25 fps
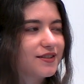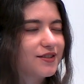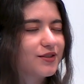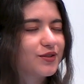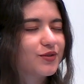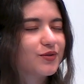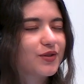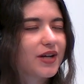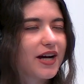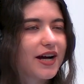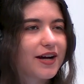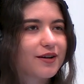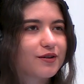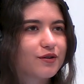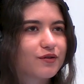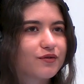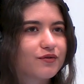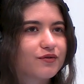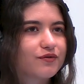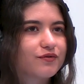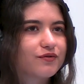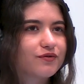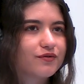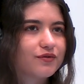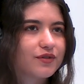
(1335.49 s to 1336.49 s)
to kind
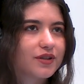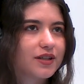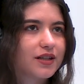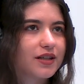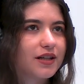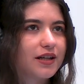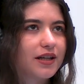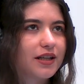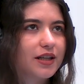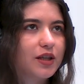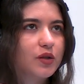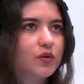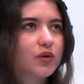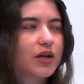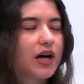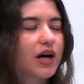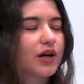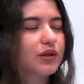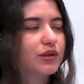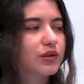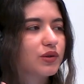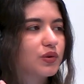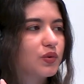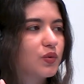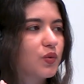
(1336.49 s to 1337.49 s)
of look
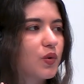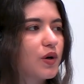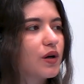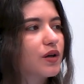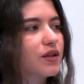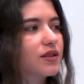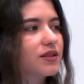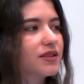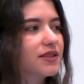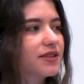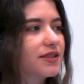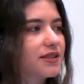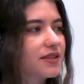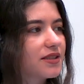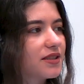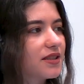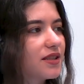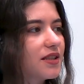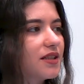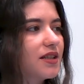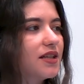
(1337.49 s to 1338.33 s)
out towards